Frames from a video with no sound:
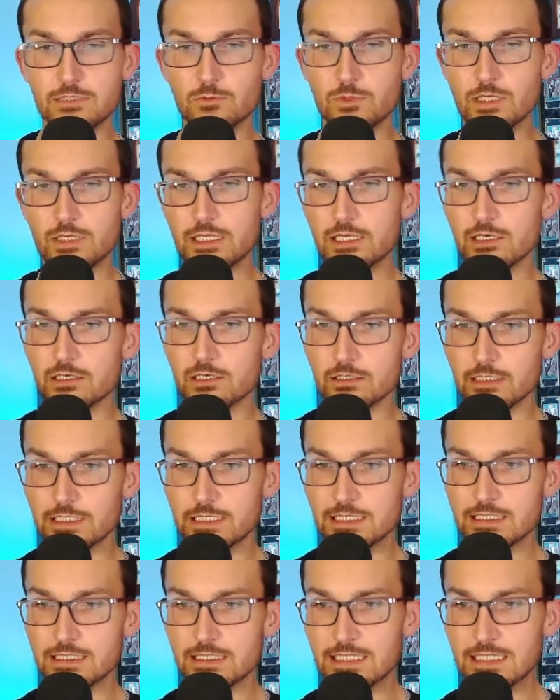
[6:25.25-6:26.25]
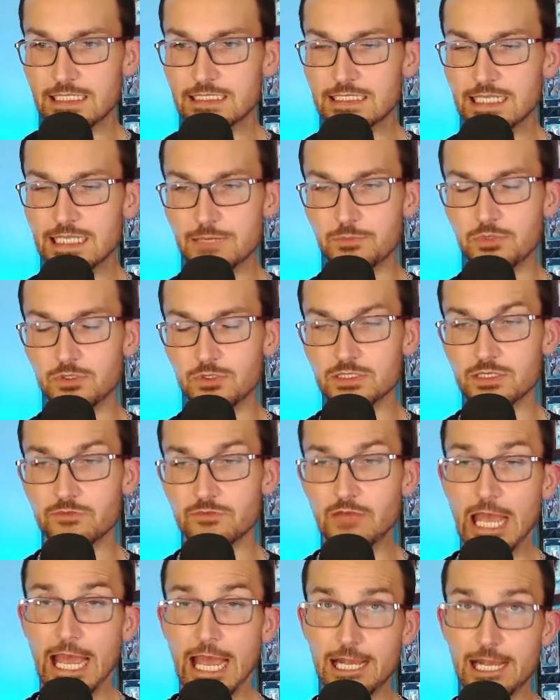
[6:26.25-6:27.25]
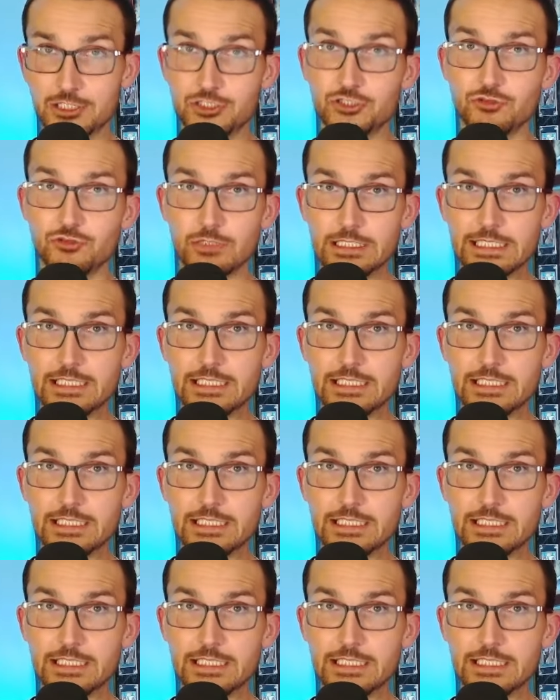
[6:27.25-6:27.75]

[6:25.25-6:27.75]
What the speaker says: And one of the earliest examples of actually